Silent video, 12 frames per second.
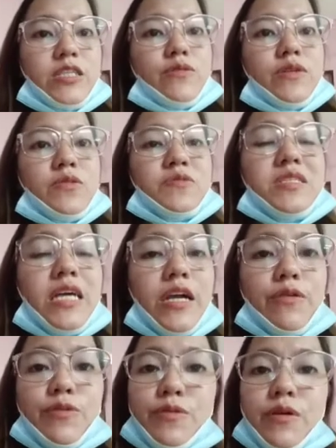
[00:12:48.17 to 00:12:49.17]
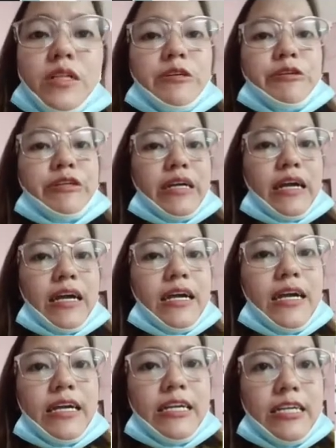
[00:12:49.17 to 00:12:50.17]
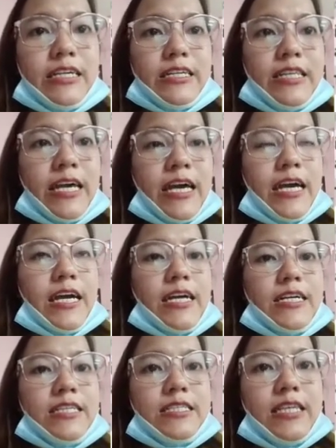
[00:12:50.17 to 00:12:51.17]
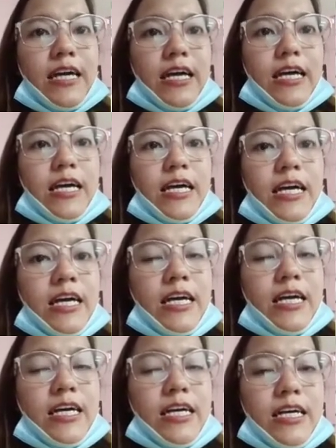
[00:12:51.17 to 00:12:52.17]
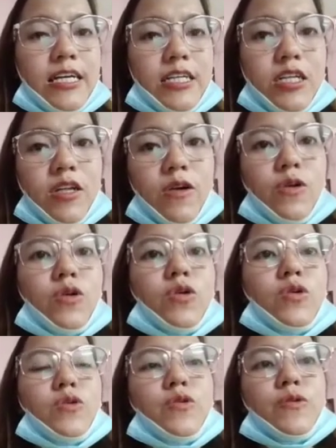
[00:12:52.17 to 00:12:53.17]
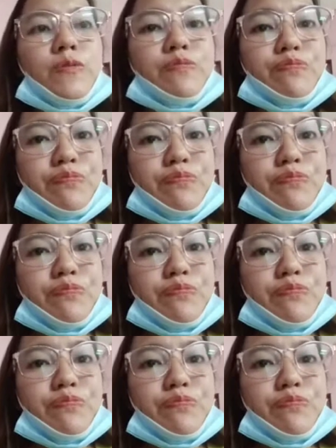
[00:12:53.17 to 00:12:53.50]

So when we say rural area, it has a low